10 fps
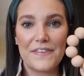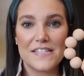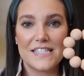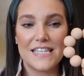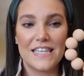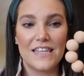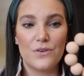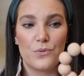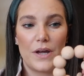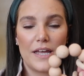this
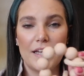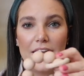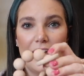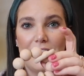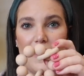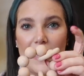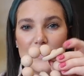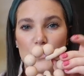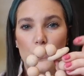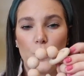teething ring that
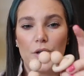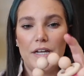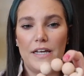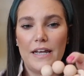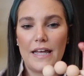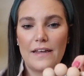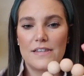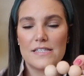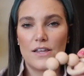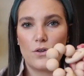has the wooden and
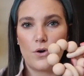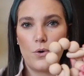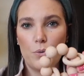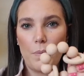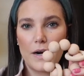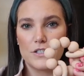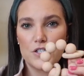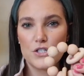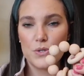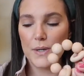the silicone
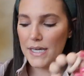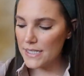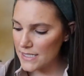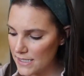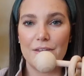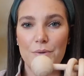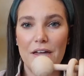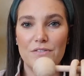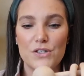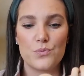parts to it. And then we
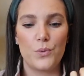have this